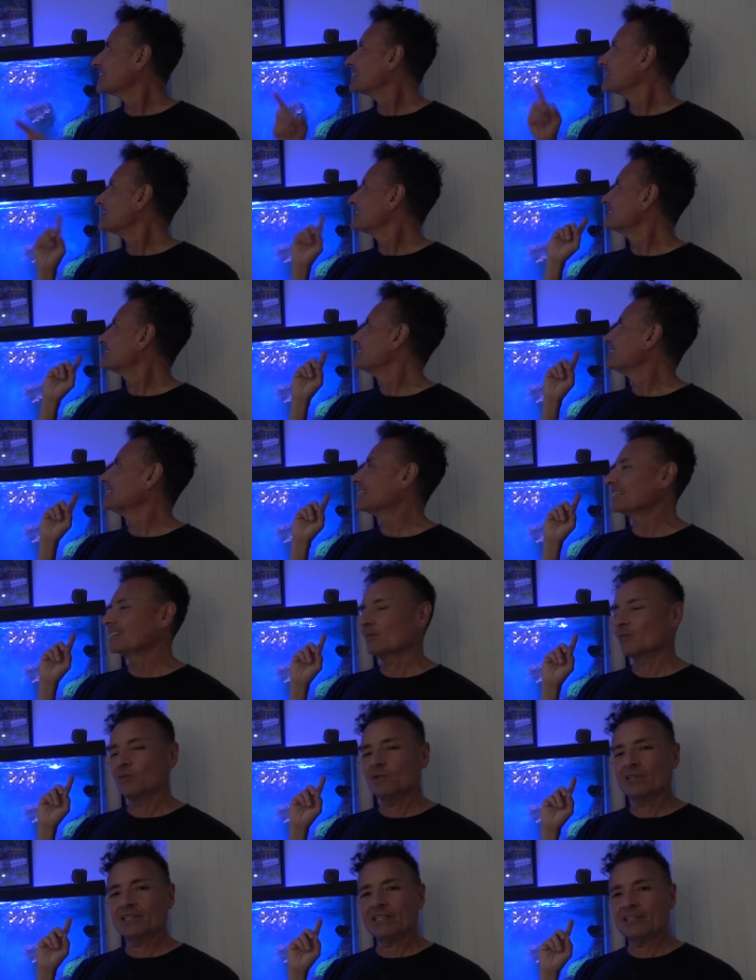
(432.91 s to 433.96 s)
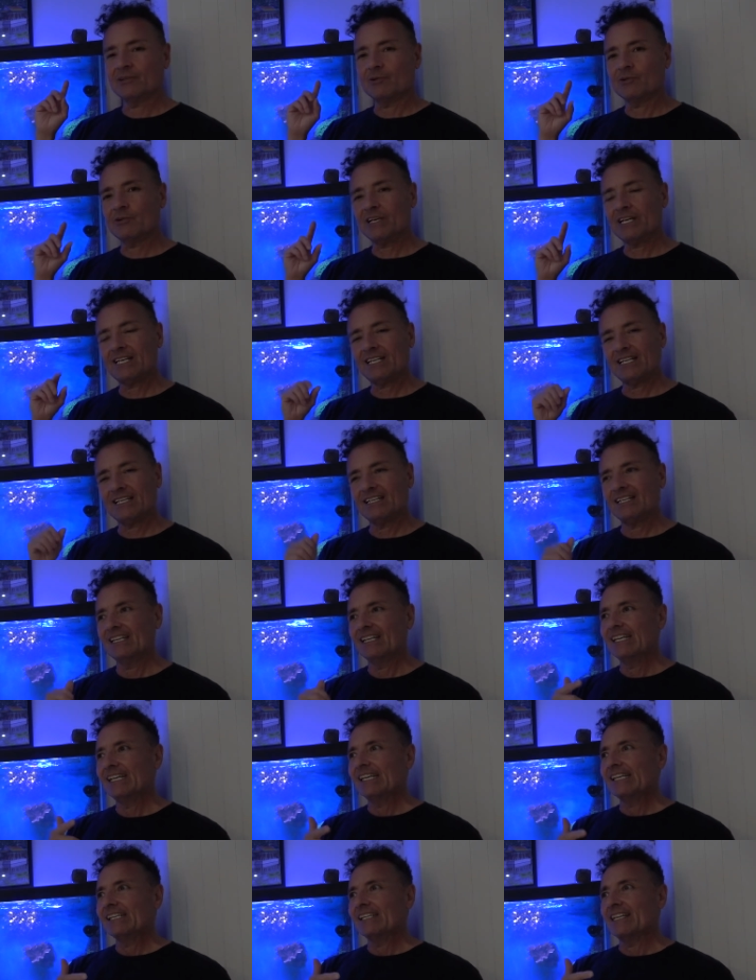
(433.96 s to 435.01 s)
This thing is working great.
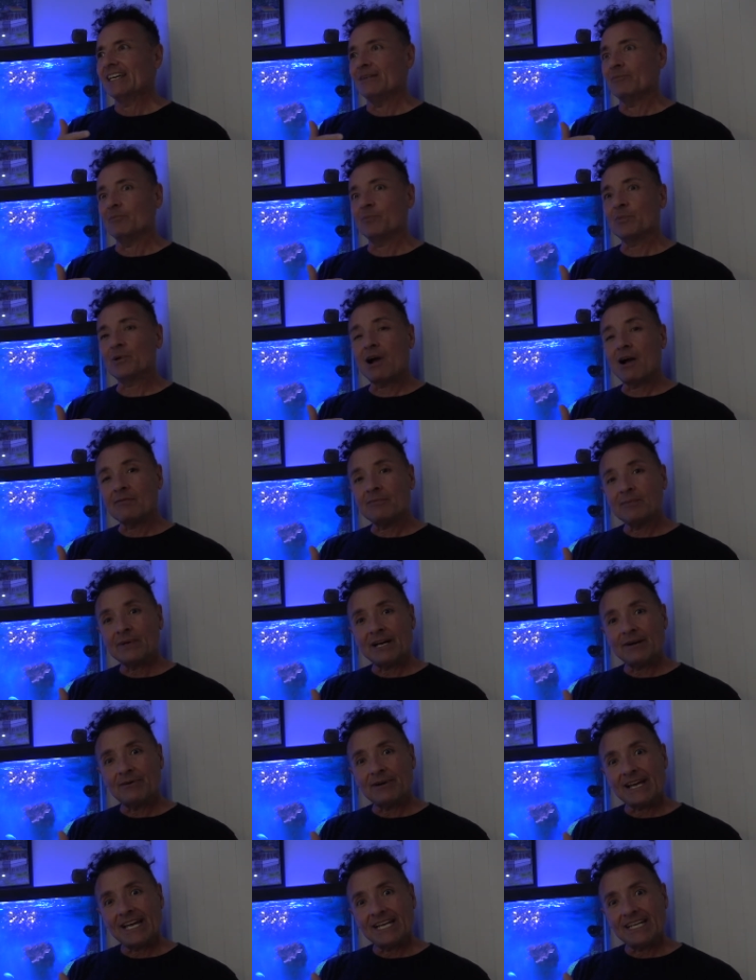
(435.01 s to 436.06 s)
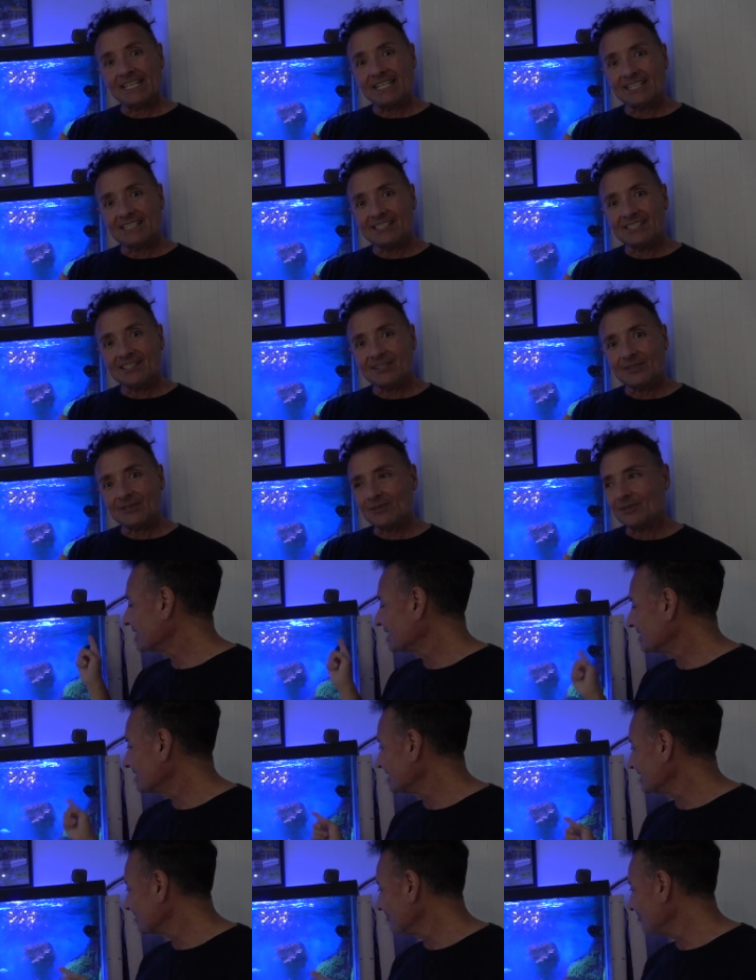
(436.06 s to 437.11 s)
Now the problem I ran into,
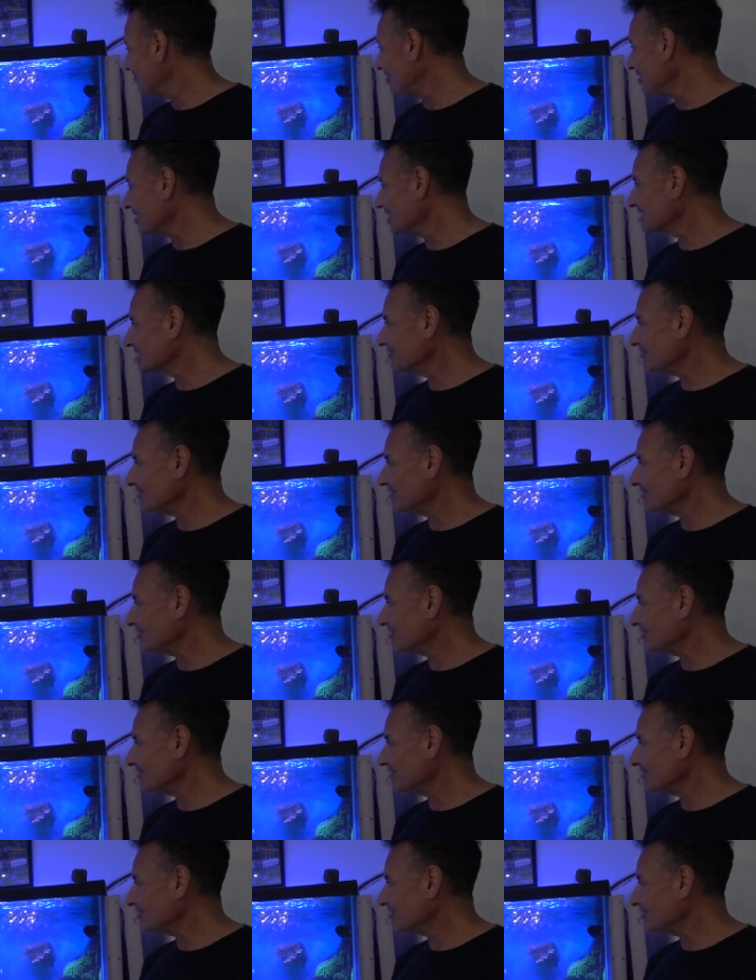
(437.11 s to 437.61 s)
this fox